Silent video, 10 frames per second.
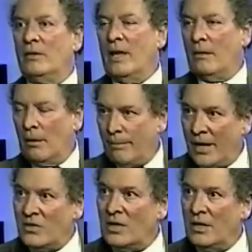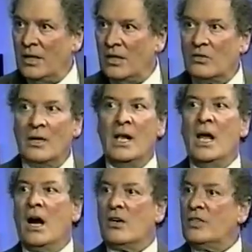that are based on this
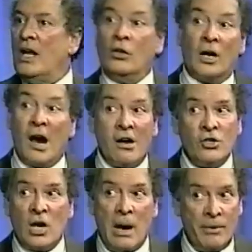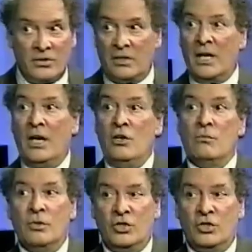are saying, look, our job is to tell you,